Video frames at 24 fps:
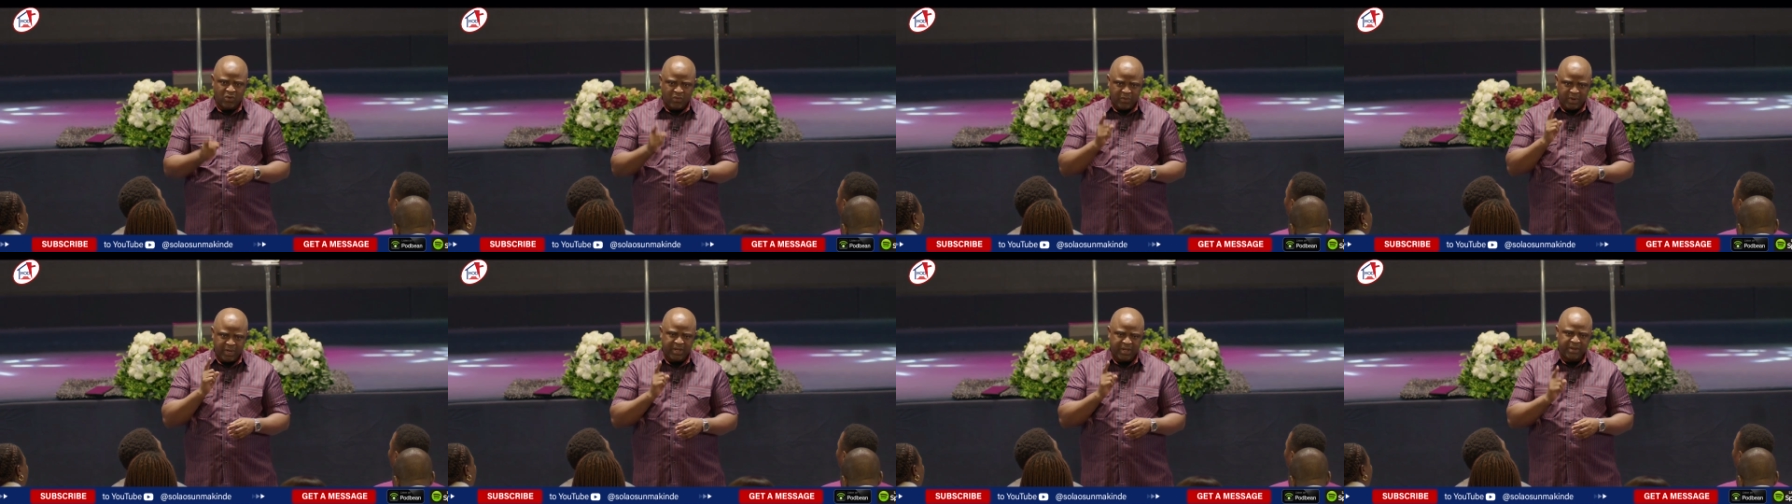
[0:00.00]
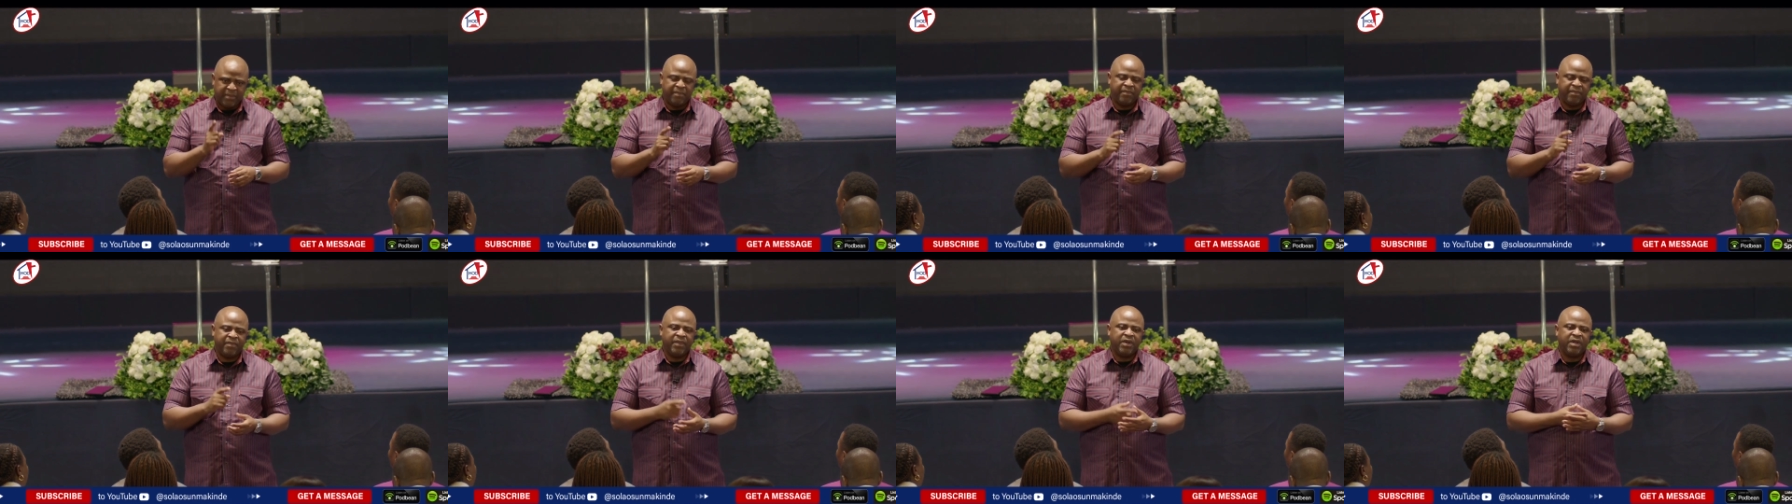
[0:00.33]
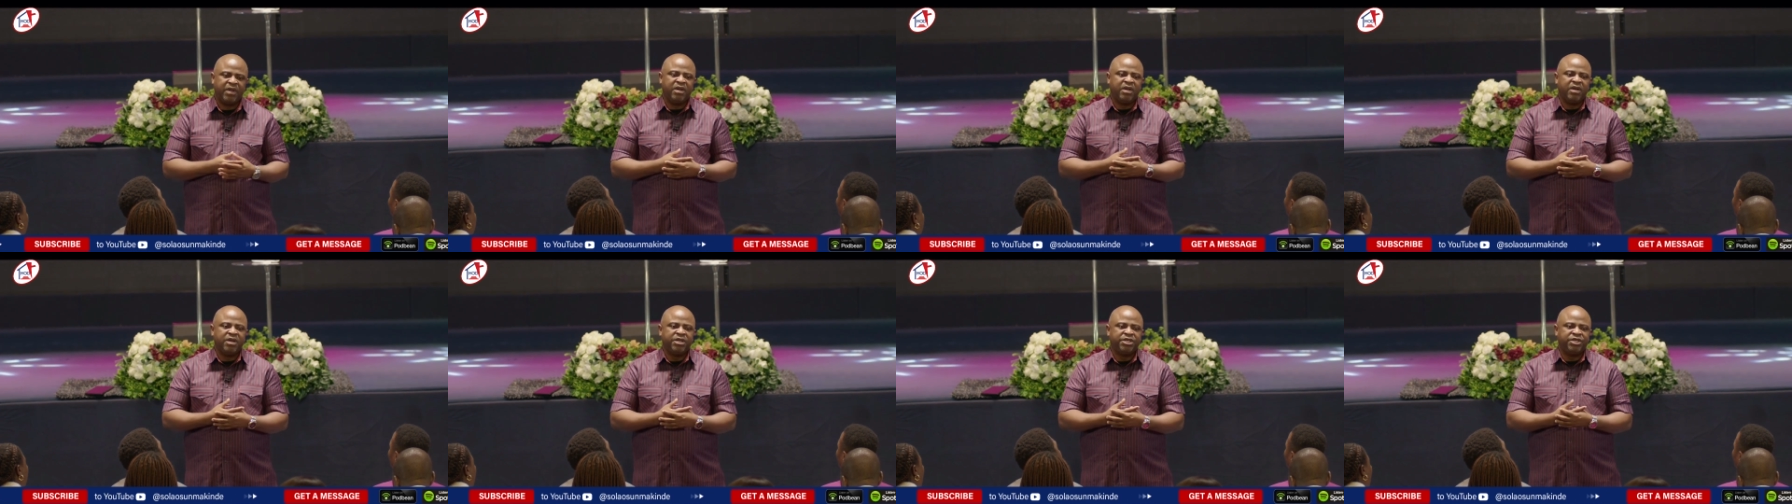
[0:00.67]
you will,
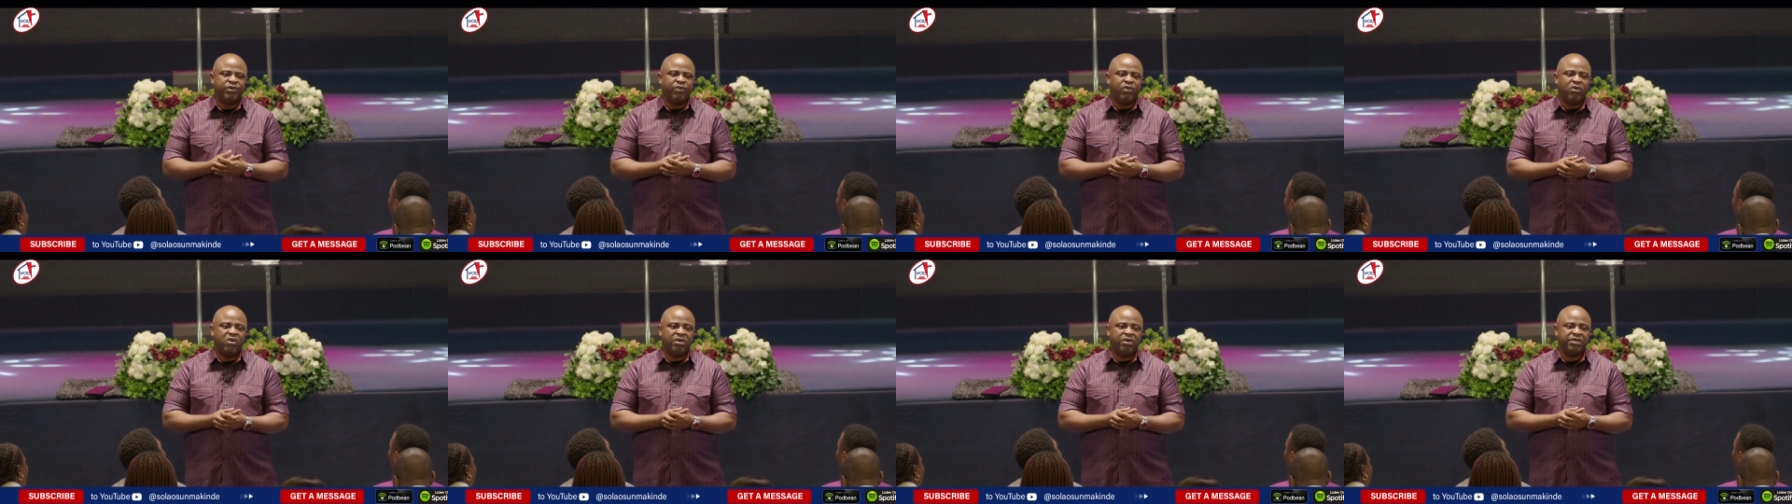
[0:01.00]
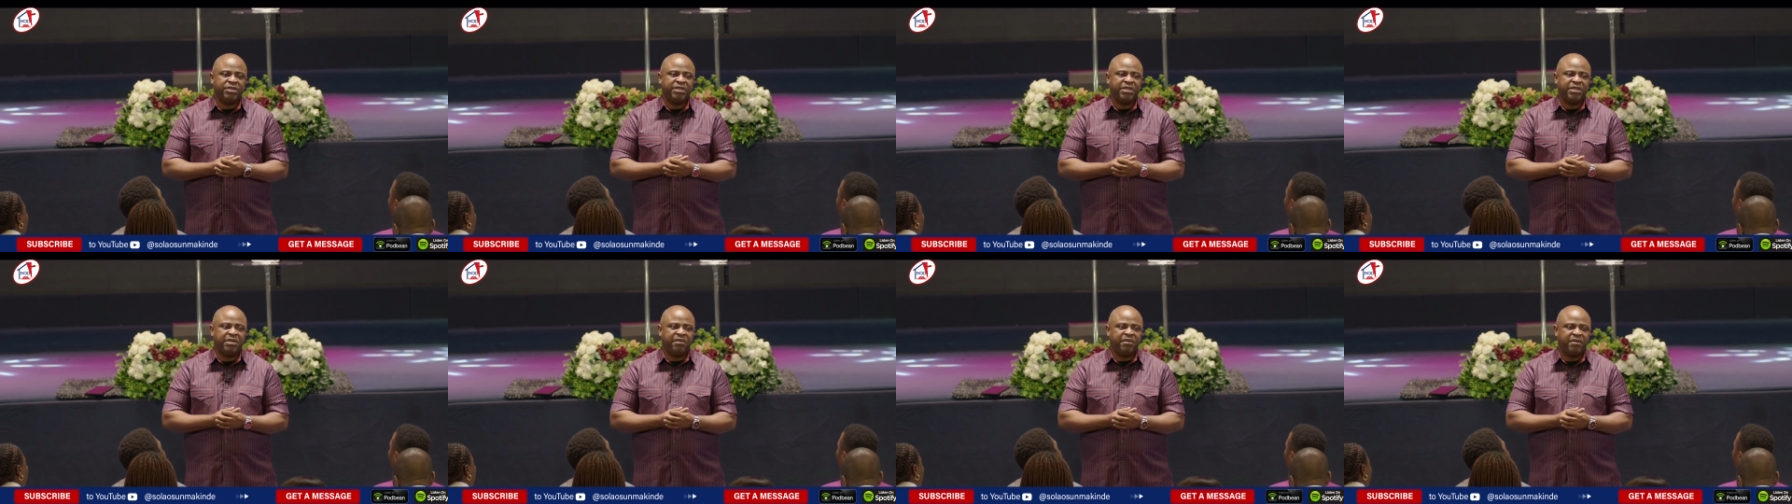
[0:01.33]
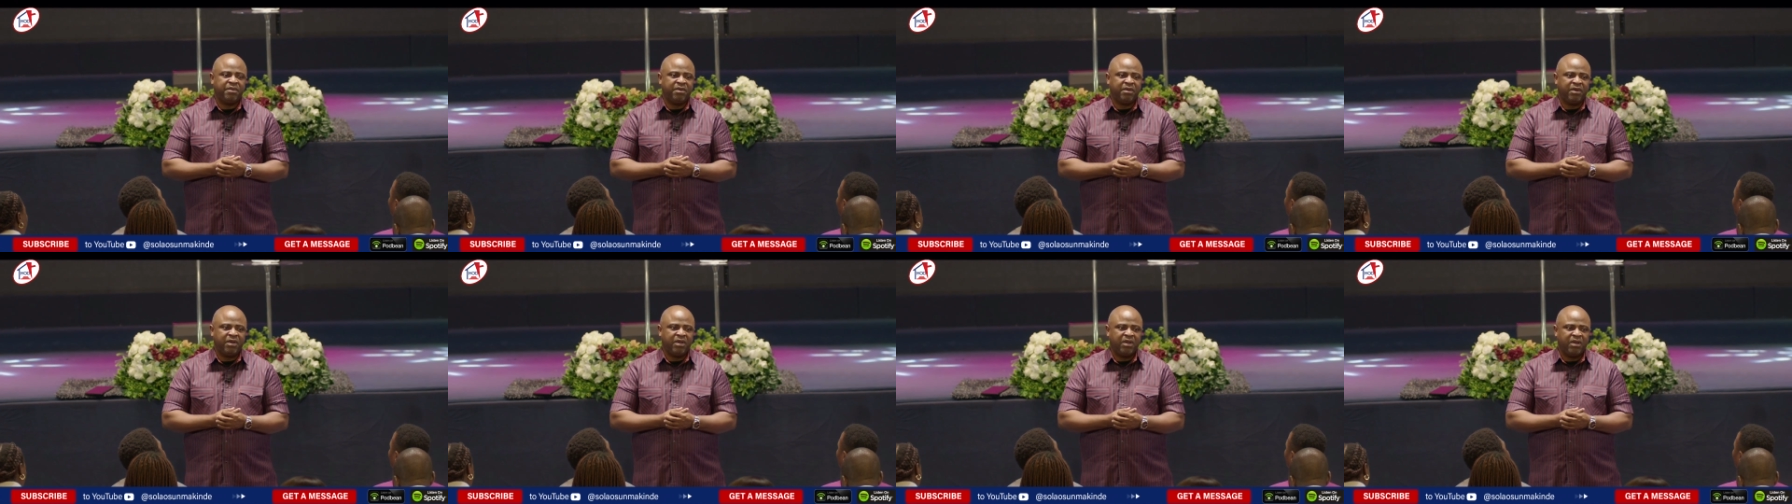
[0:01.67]
she will conceive.